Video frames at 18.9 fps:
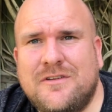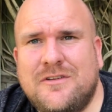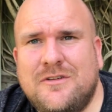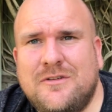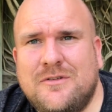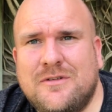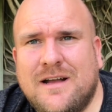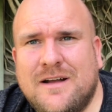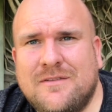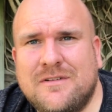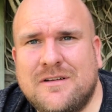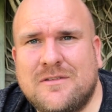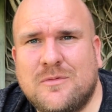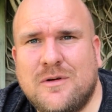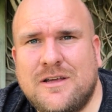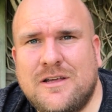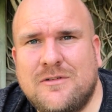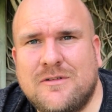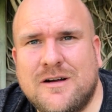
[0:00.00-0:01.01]
you have it
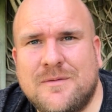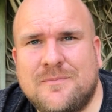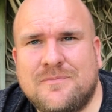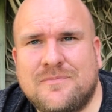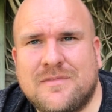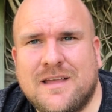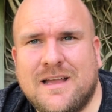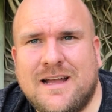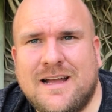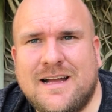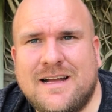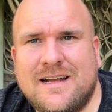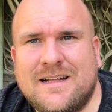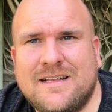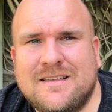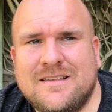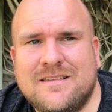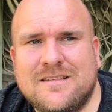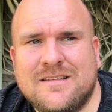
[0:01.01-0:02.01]
where you are.
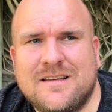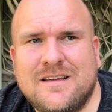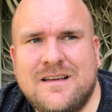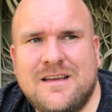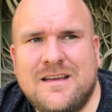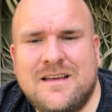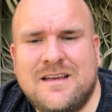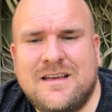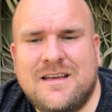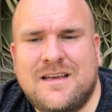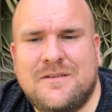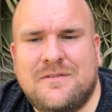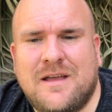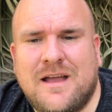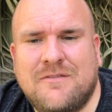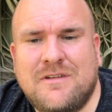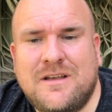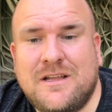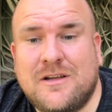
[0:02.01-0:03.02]
And if
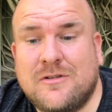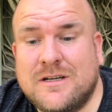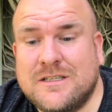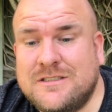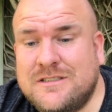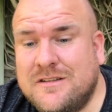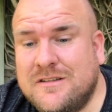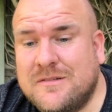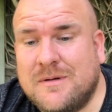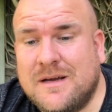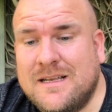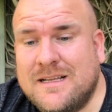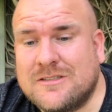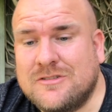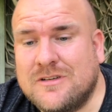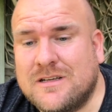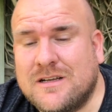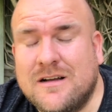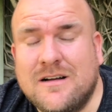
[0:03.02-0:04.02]
you have any questions about
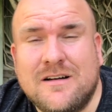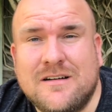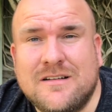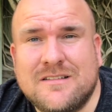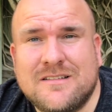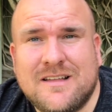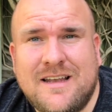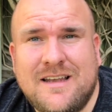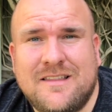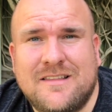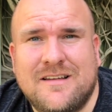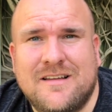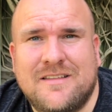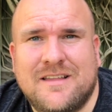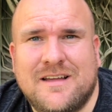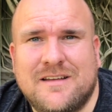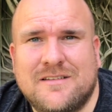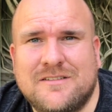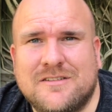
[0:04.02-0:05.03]
electric cars, anything
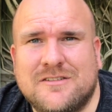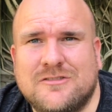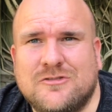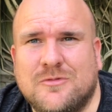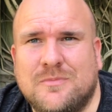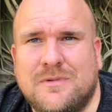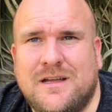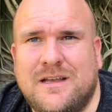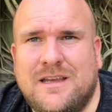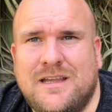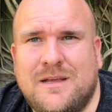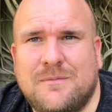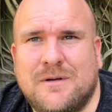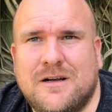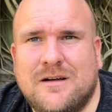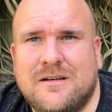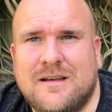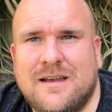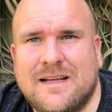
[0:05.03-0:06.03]
like that, just drop me an
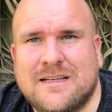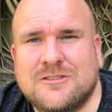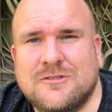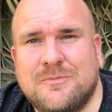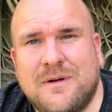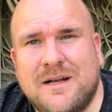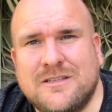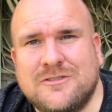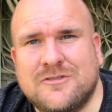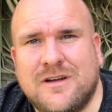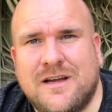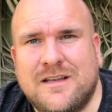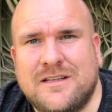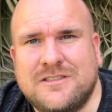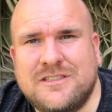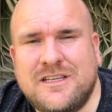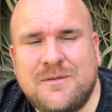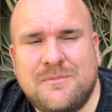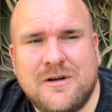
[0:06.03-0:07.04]
email at
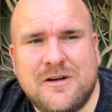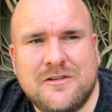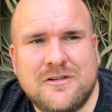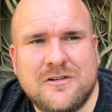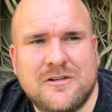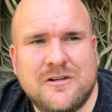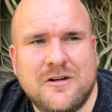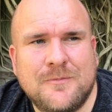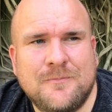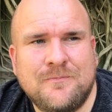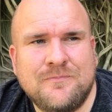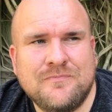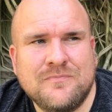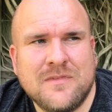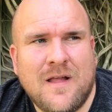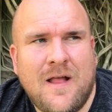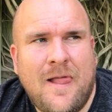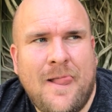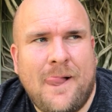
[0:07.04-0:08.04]
electricpetrolhead@gmail.com,
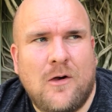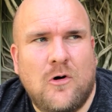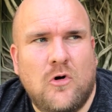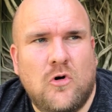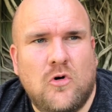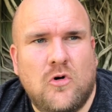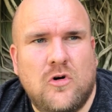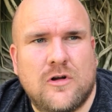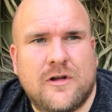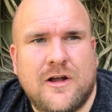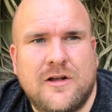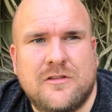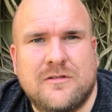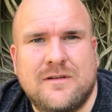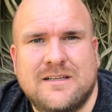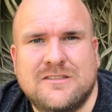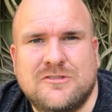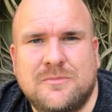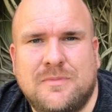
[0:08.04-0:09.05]
or go
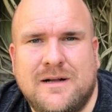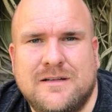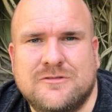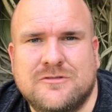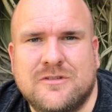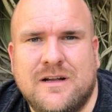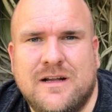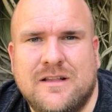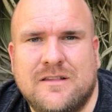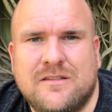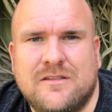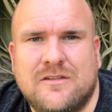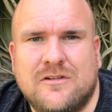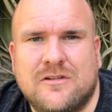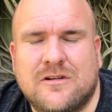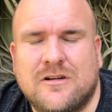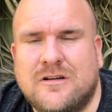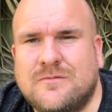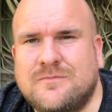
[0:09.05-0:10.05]
to
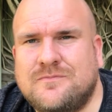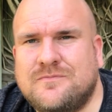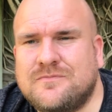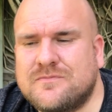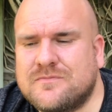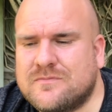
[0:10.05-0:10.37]
electricpetrolhead.com,